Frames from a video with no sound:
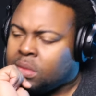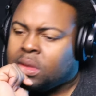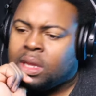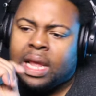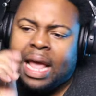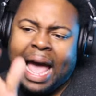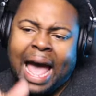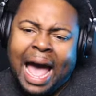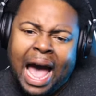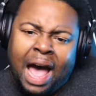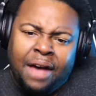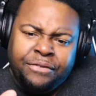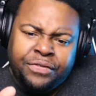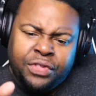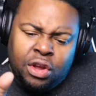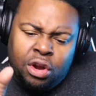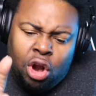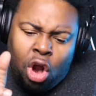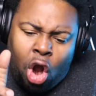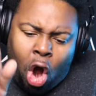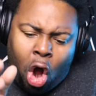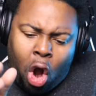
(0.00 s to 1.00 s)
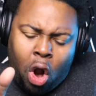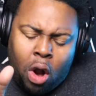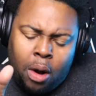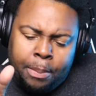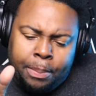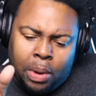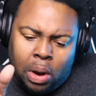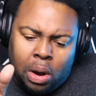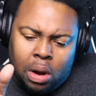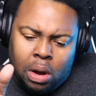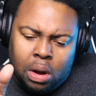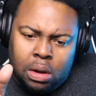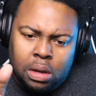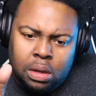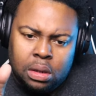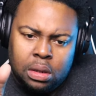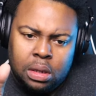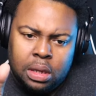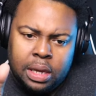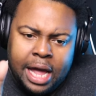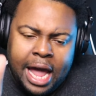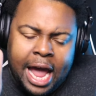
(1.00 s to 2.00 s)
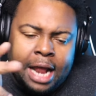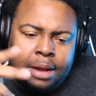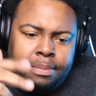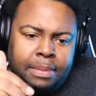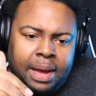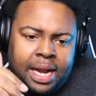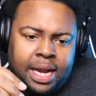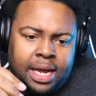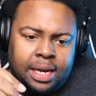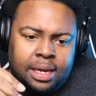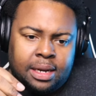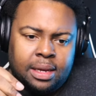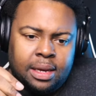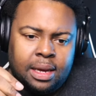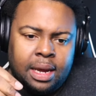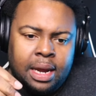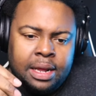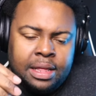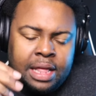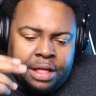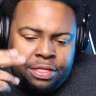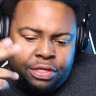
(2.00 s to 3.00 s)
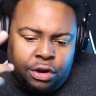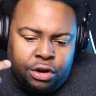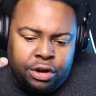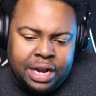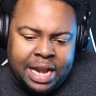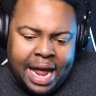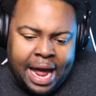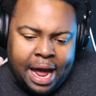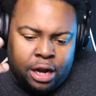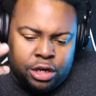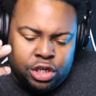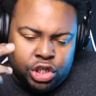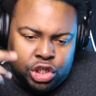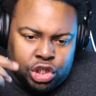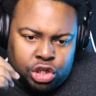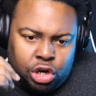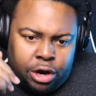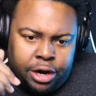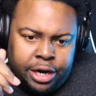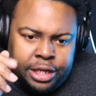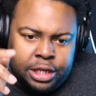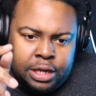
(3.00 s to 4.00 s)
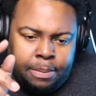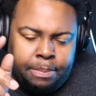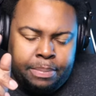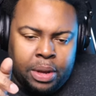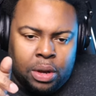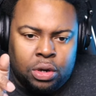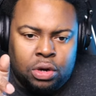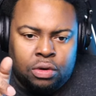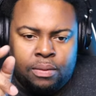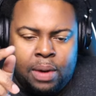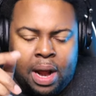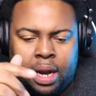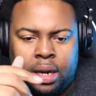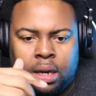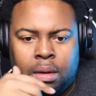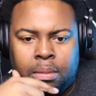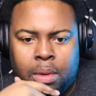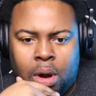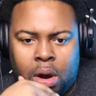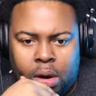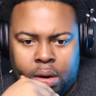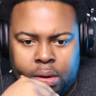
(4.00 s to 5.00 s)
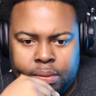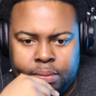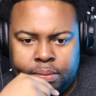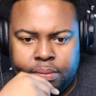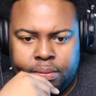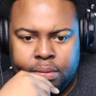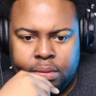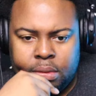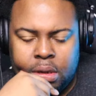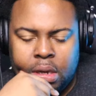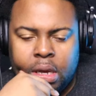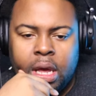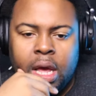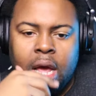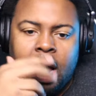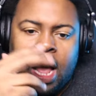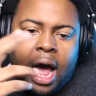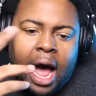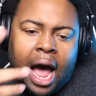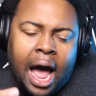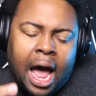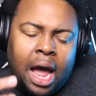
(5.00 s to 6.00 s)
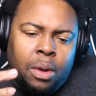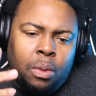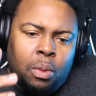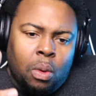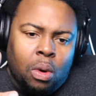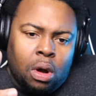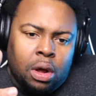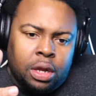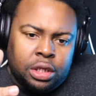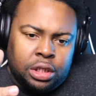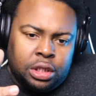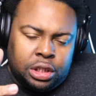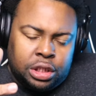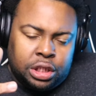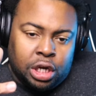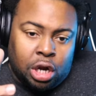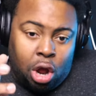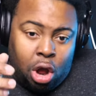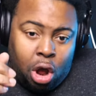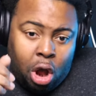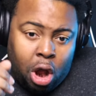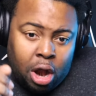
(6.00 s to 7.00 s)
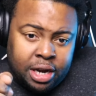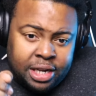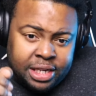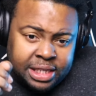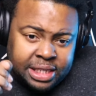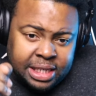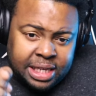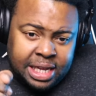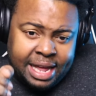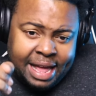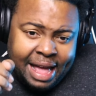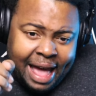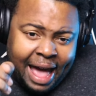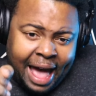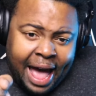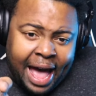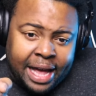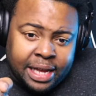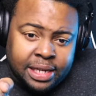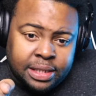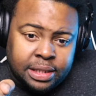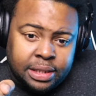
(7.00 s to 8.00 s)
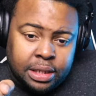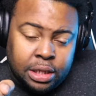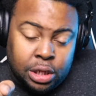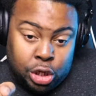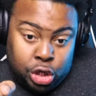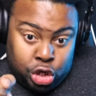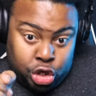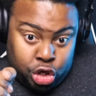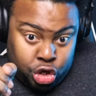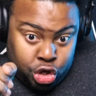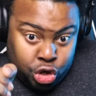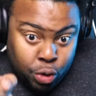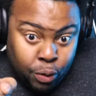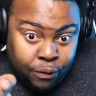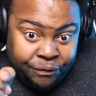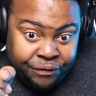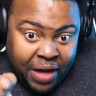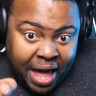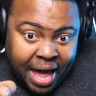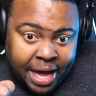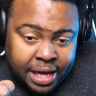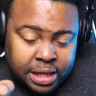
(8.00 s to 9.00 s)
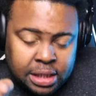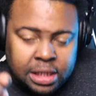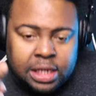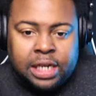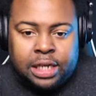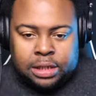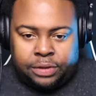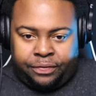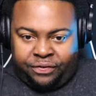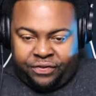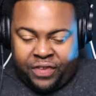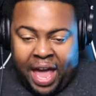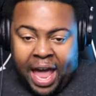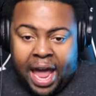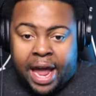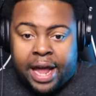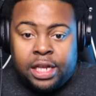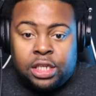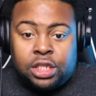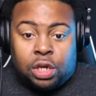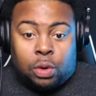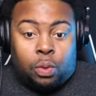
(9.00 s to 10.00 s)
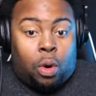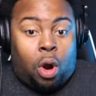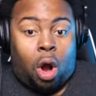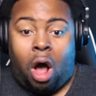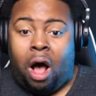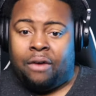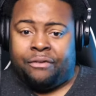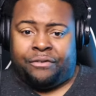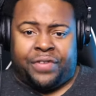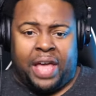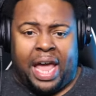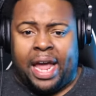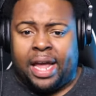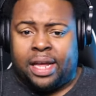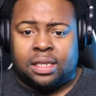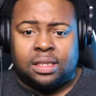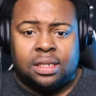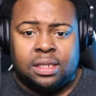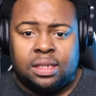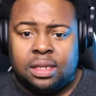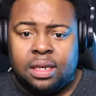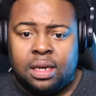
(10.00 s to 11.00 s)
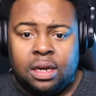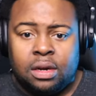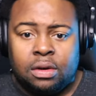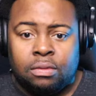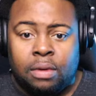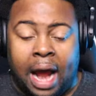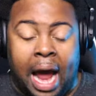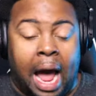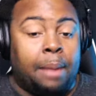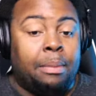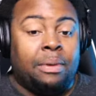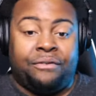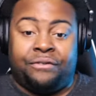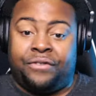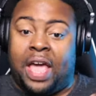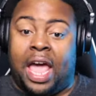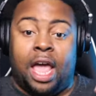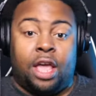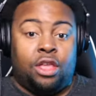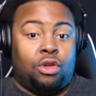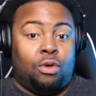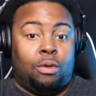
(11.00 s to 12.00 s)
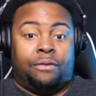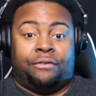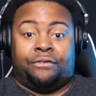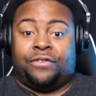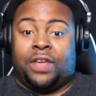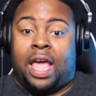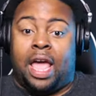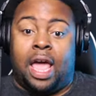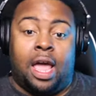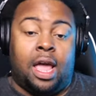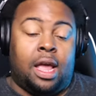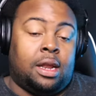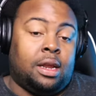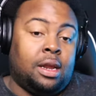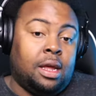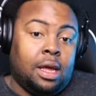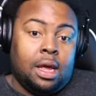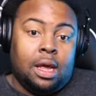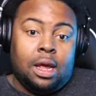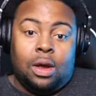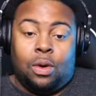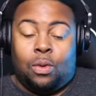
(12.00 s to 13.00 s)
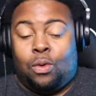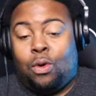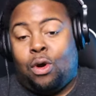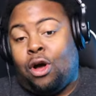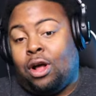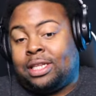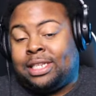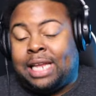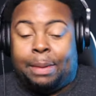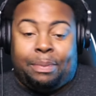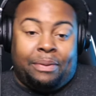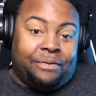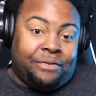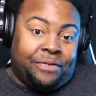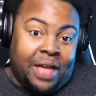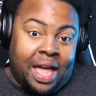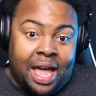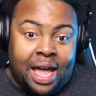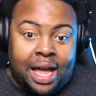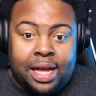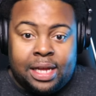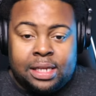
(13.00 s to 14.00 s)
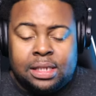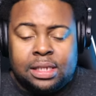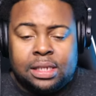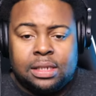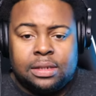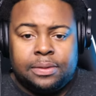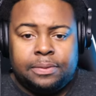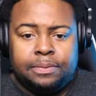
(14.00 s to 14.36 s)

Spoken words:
After Harbaugh admitted that they're now just starting to build around Lamar, I want to honestly ask you fans, because fans, we're all fans, right? I'm a fan, you a fan, we're all type of fans.